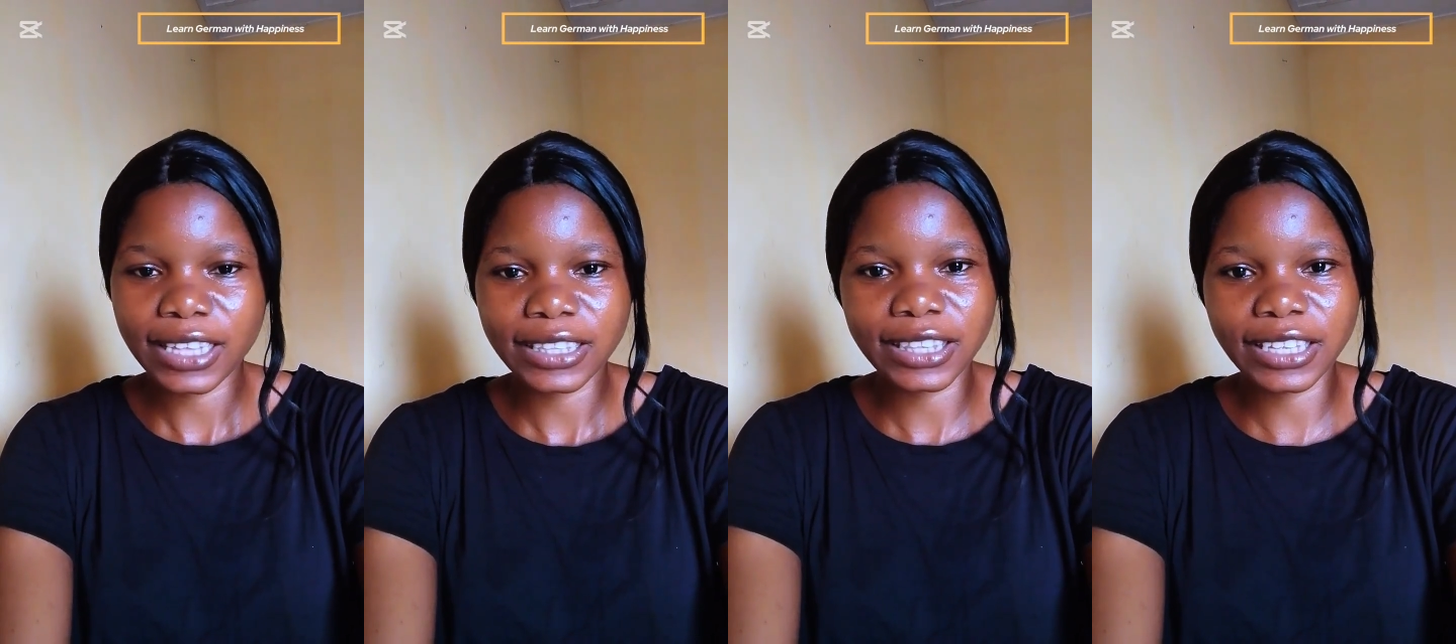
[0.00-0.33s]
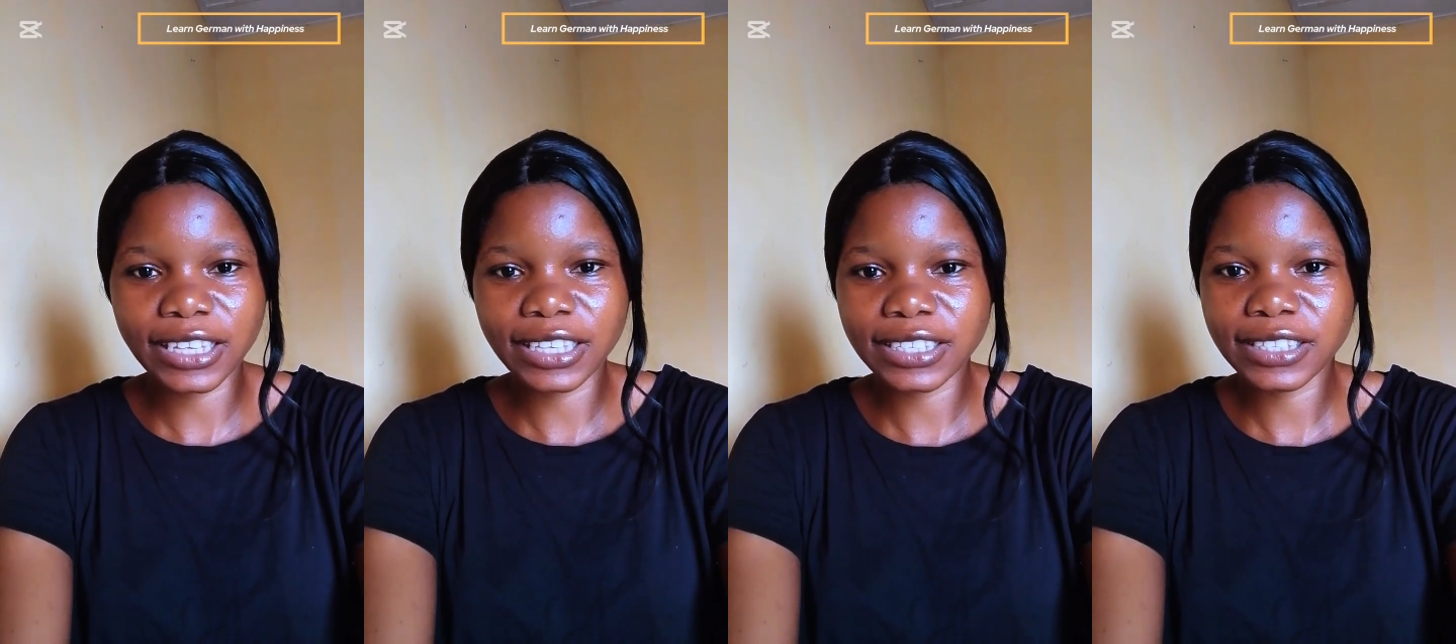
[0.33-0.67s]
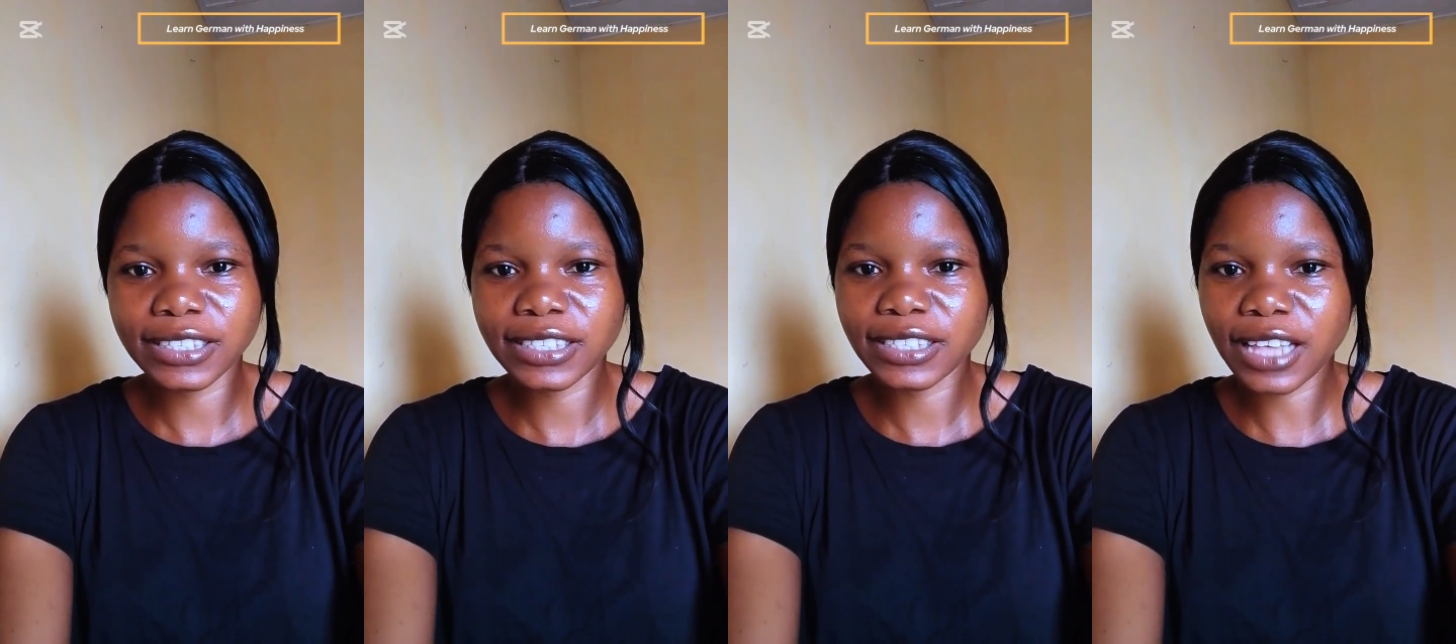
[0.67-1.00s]
The
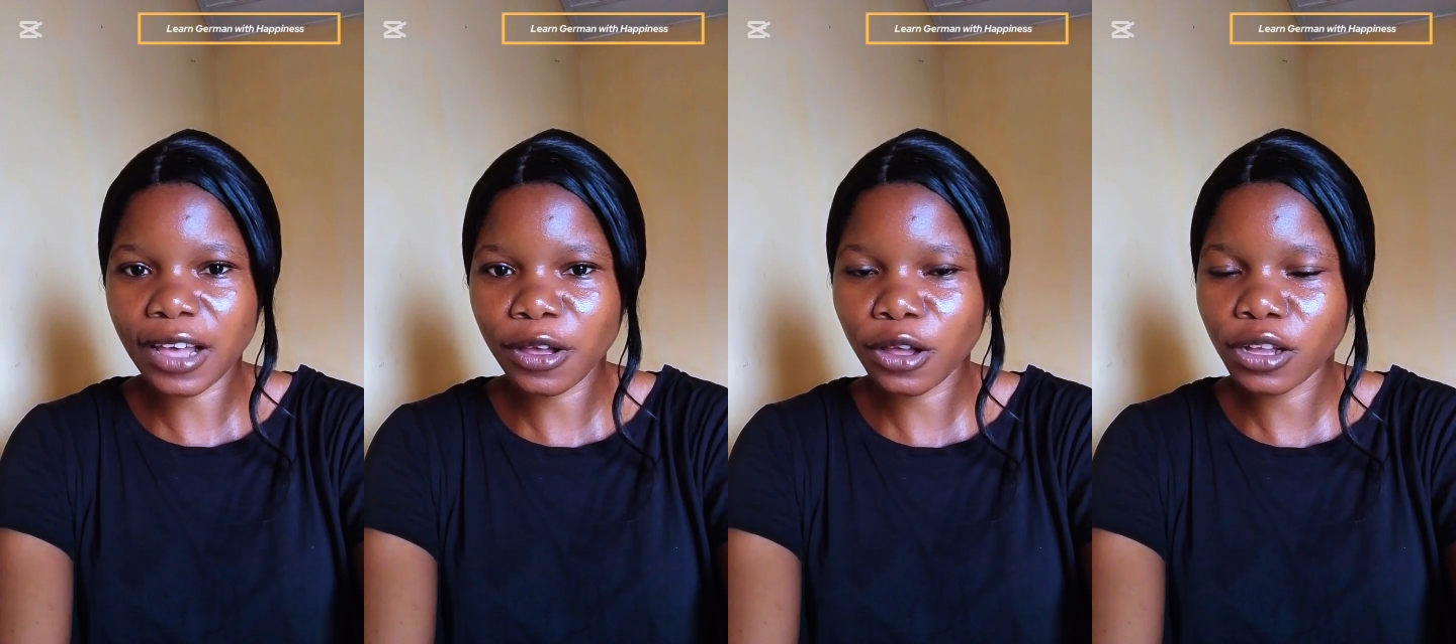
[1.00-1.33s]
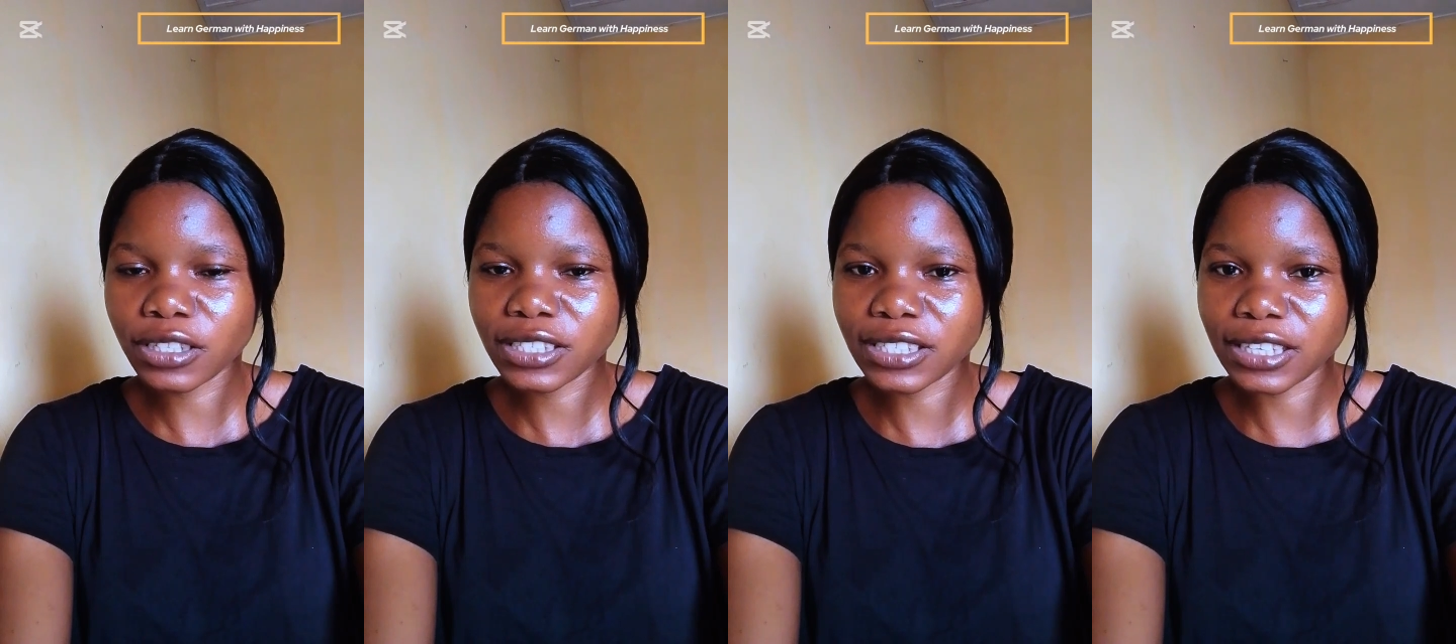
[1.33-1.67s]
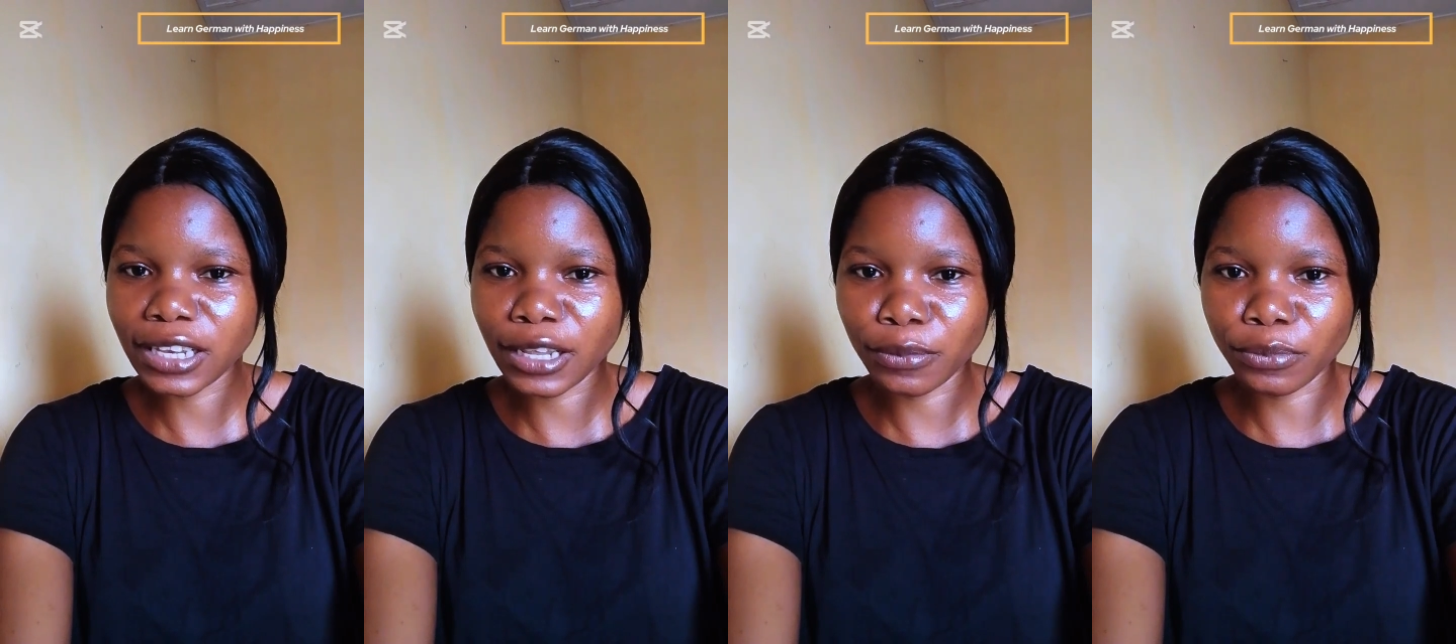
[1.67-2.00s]
second
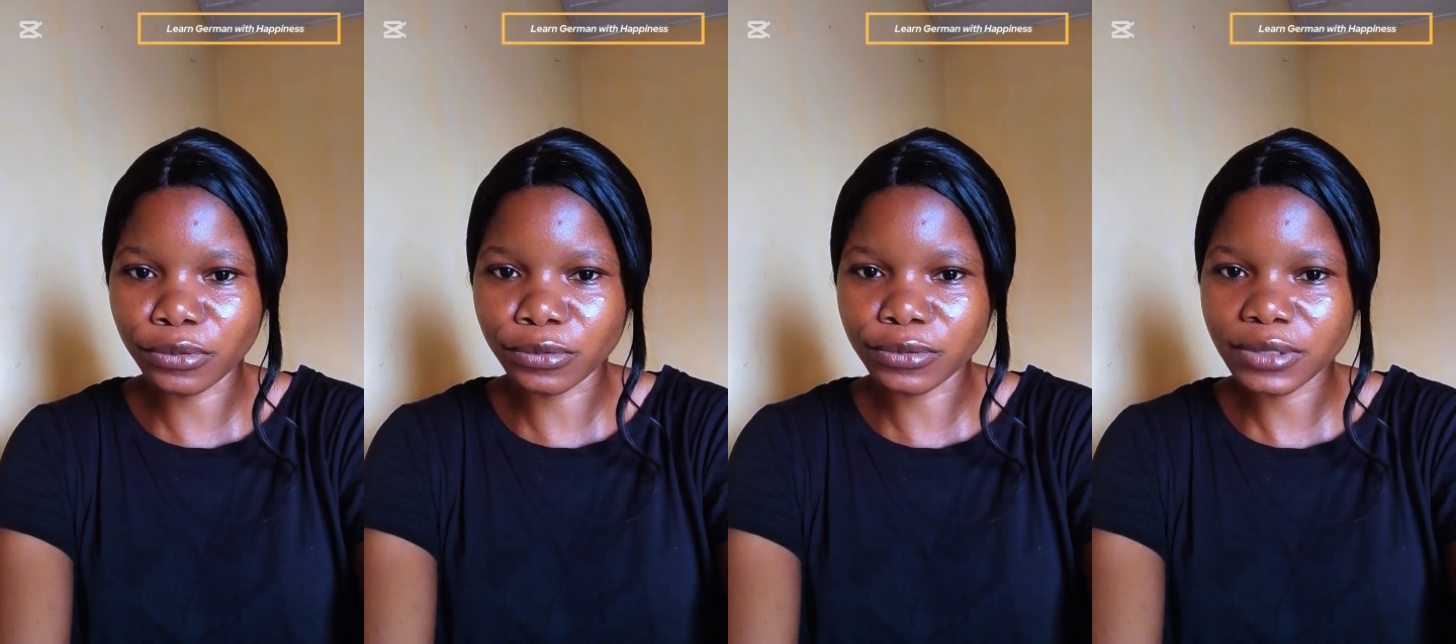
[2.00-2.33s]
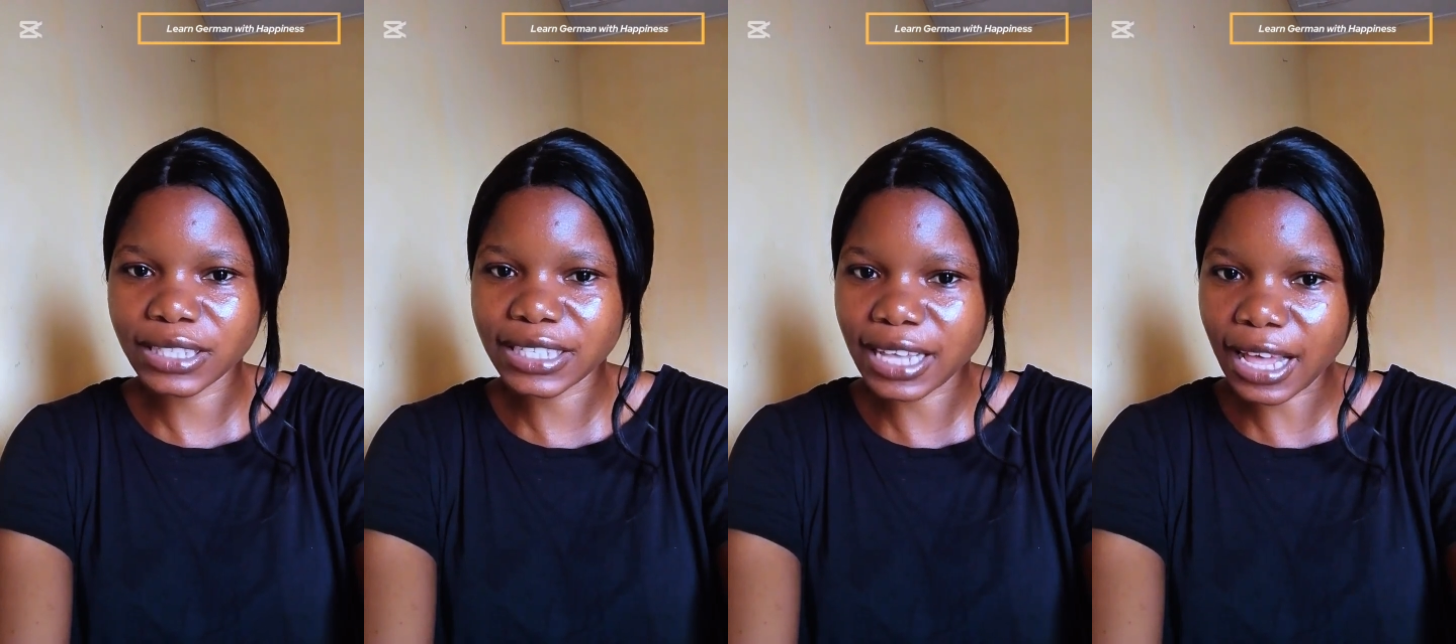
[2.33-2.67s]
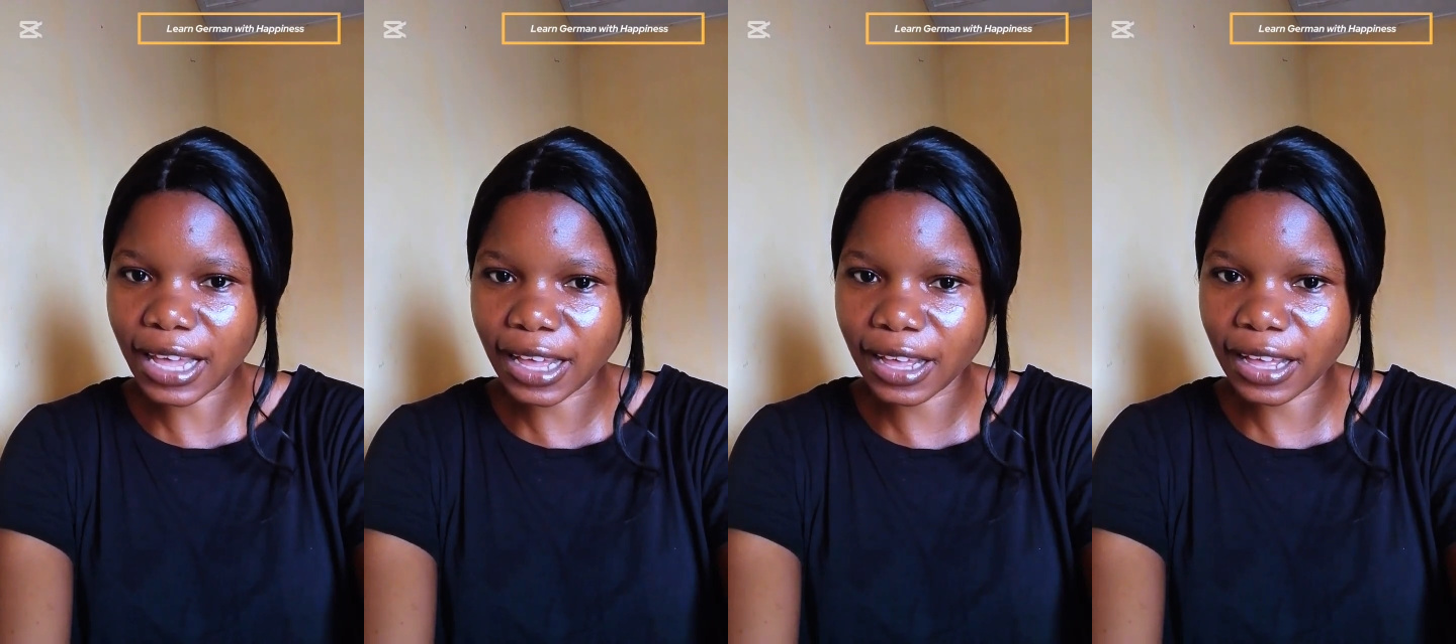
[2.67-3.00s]
syllable,
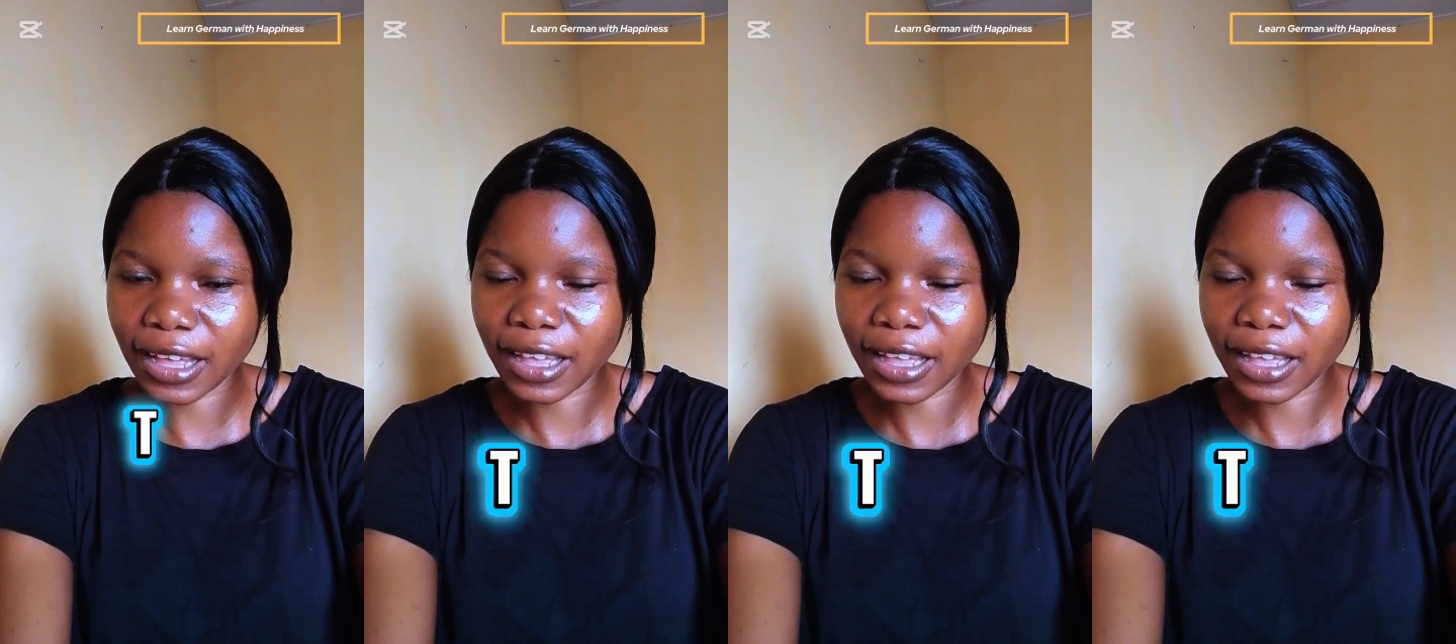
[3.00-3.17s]
Tag,